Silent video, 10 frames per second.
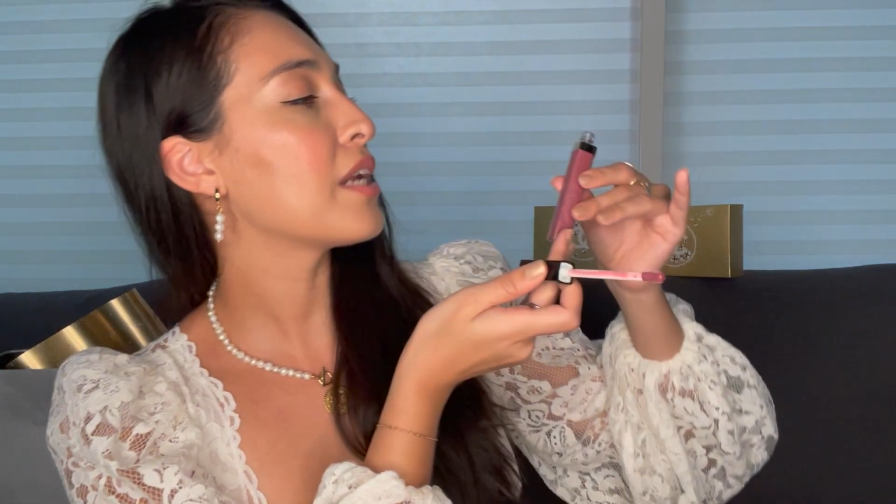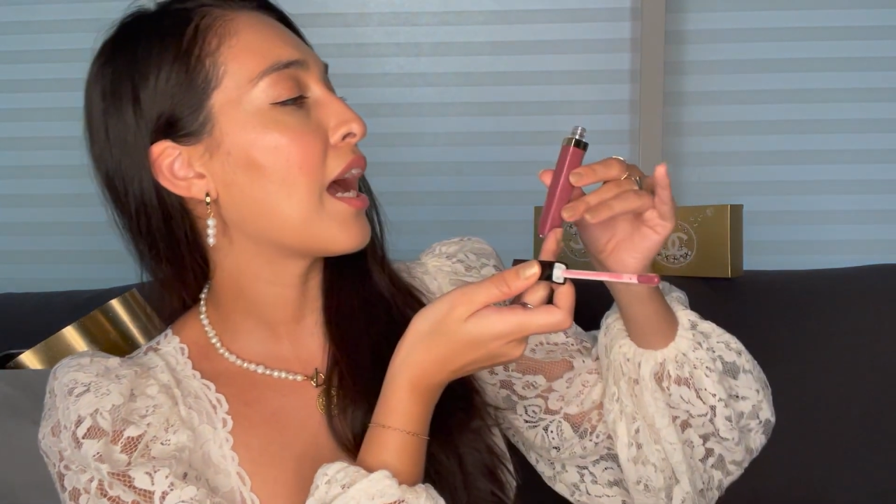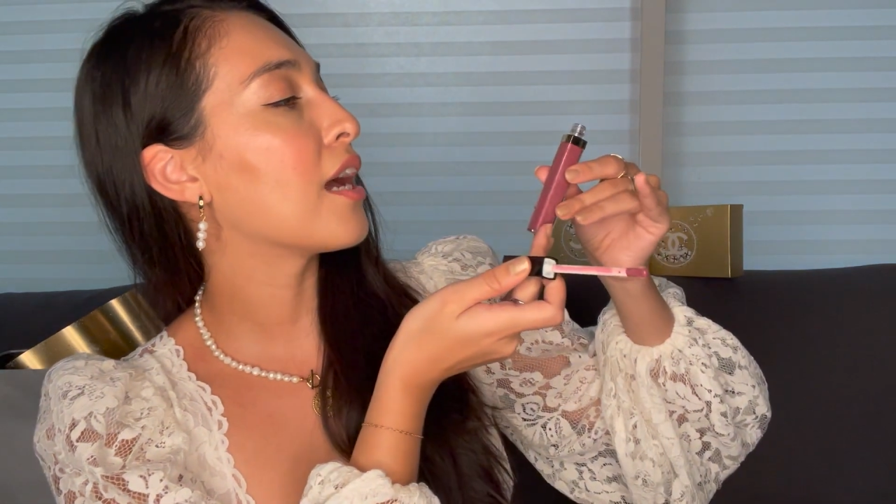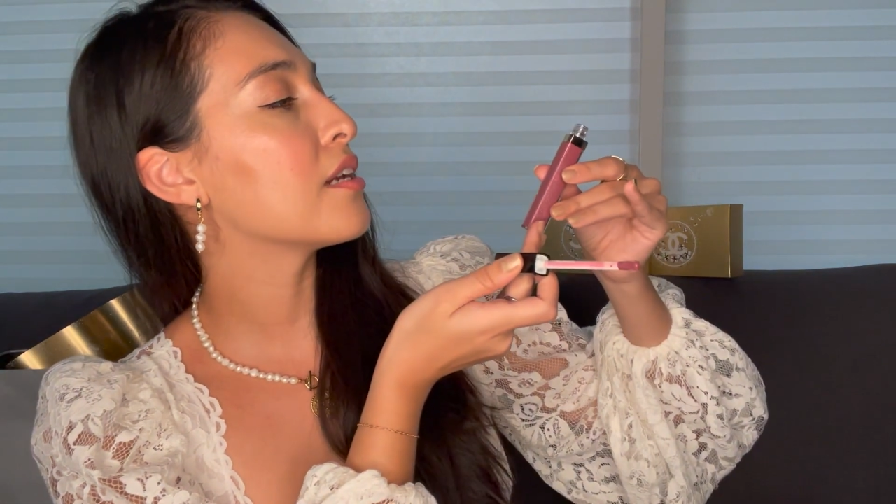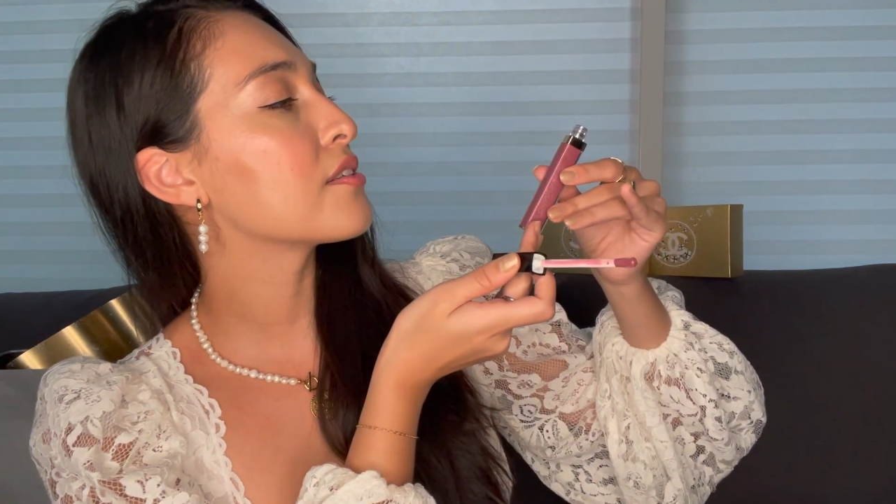
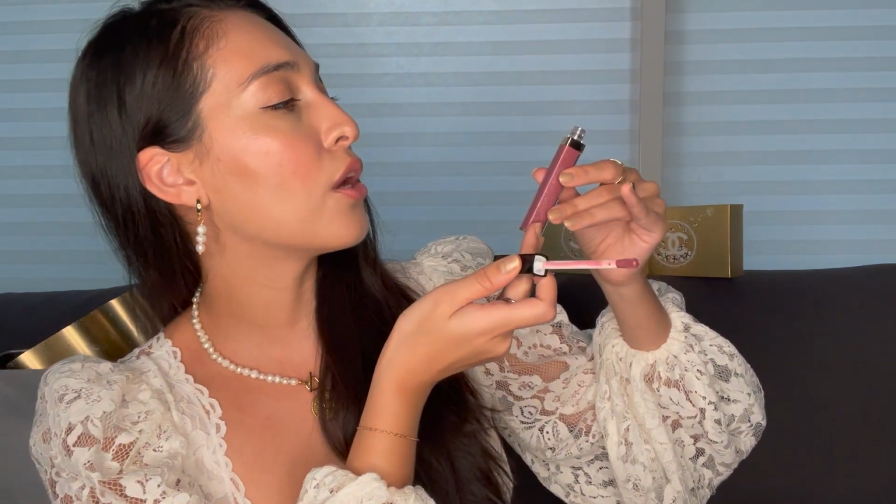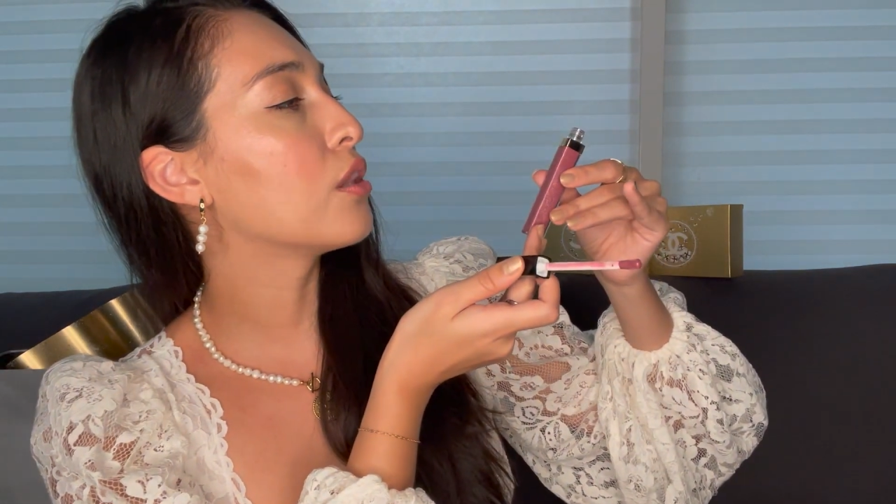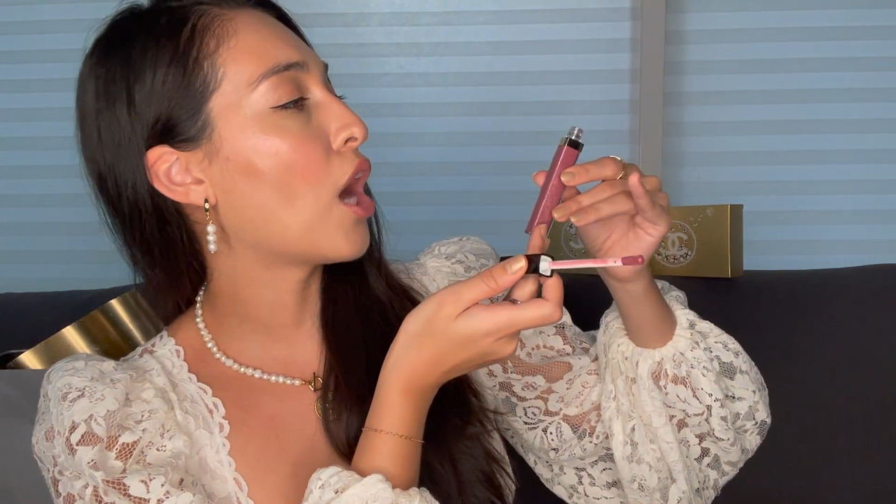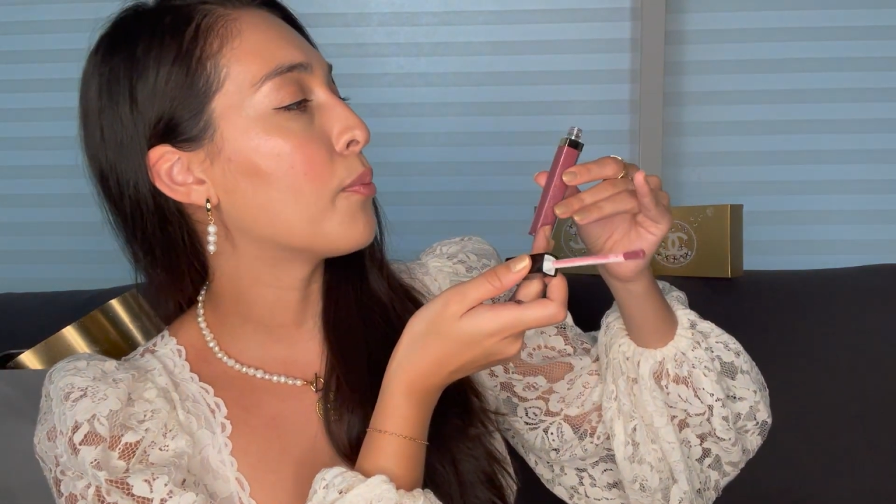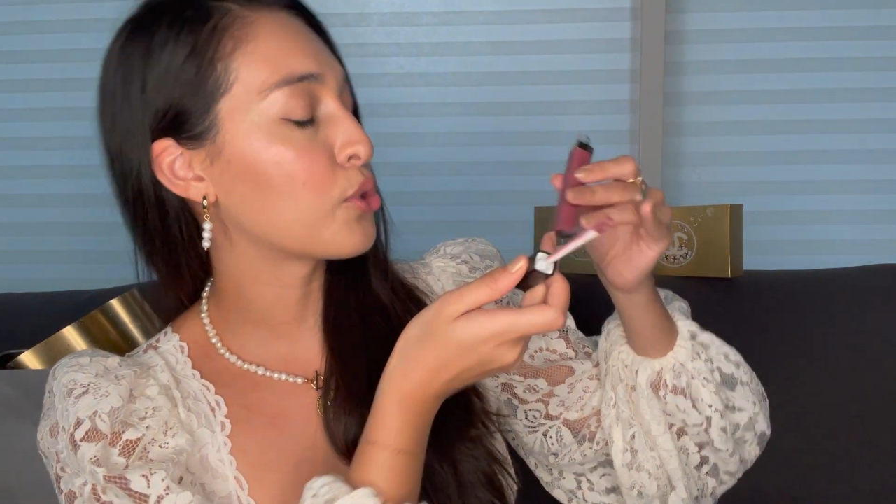has a
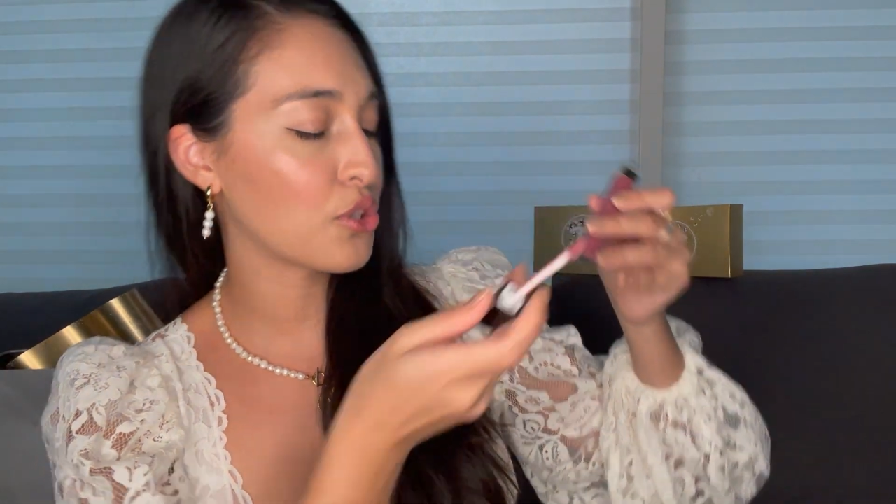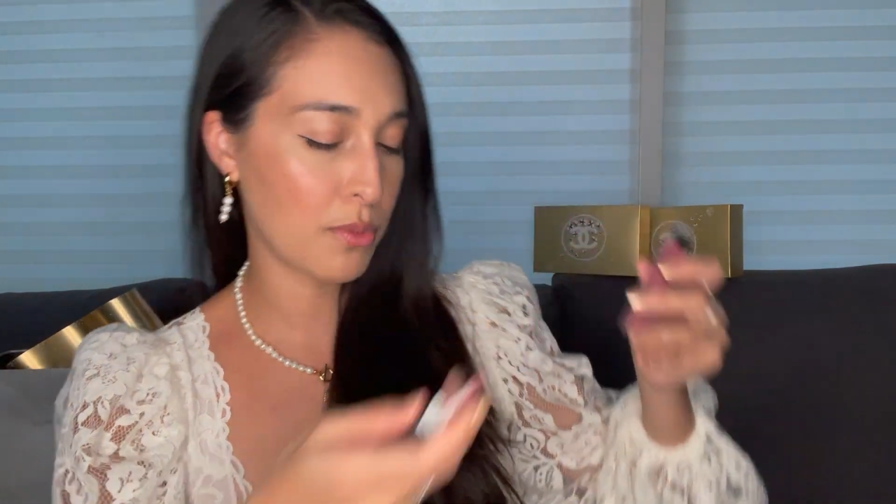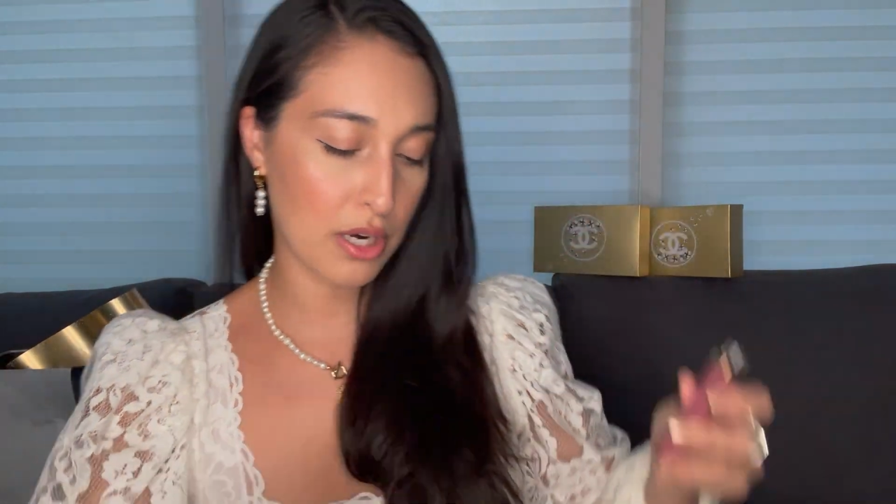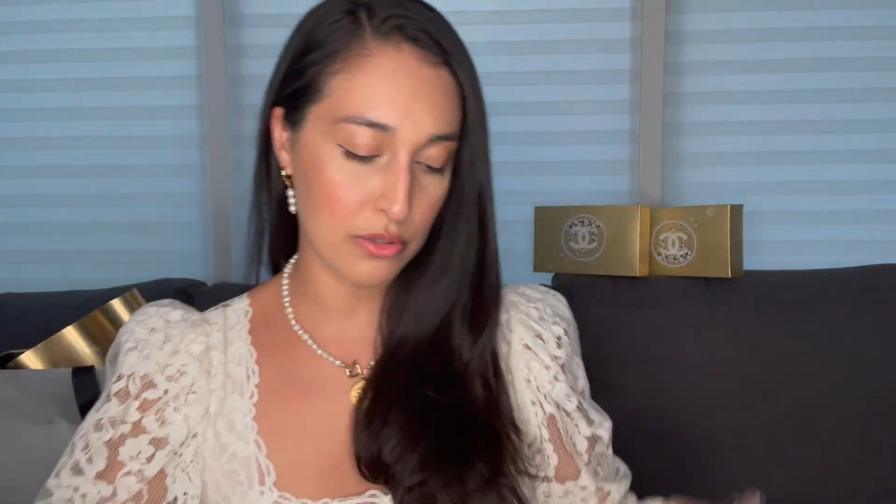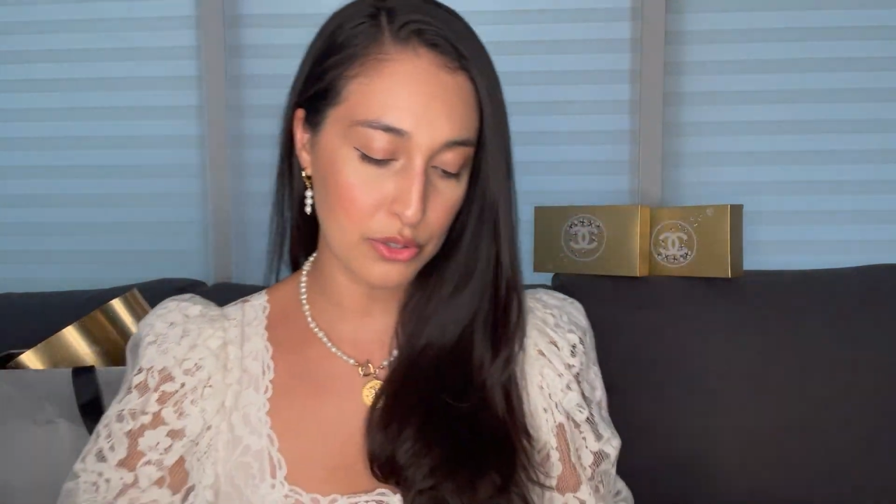lot more sparkle.